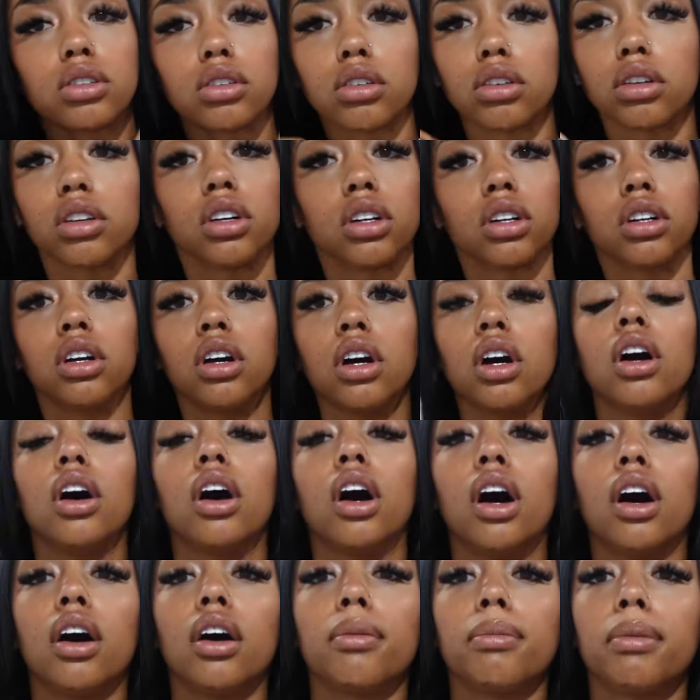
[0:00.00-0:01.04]
on.
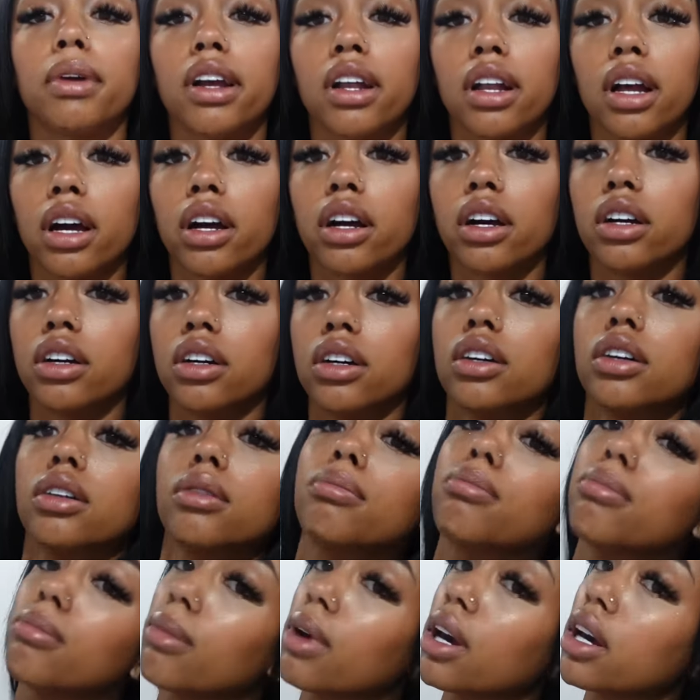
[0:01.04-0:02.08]
I mean, I
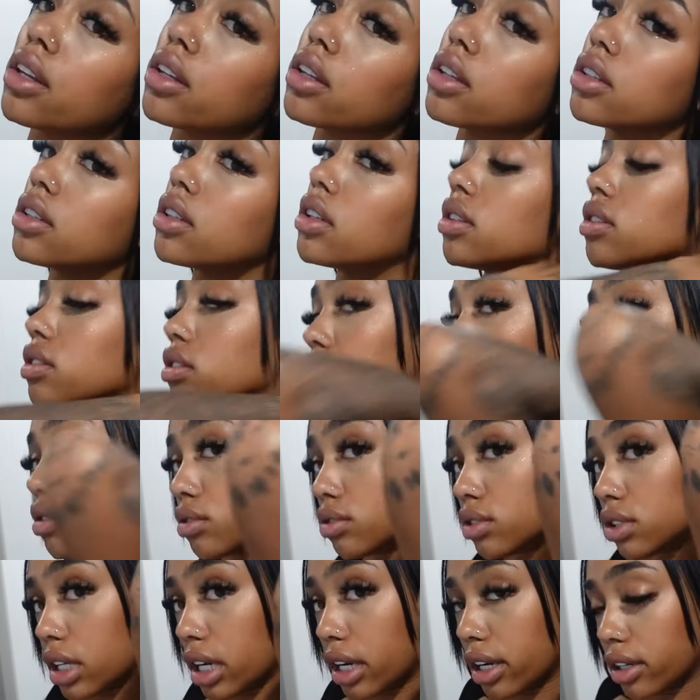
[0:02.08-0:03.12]
could make this a little
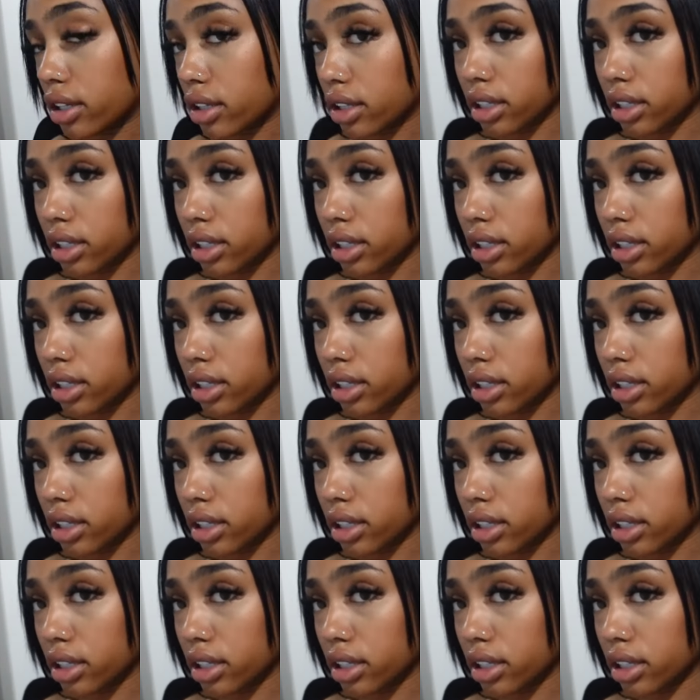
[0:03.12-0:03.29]
tighter.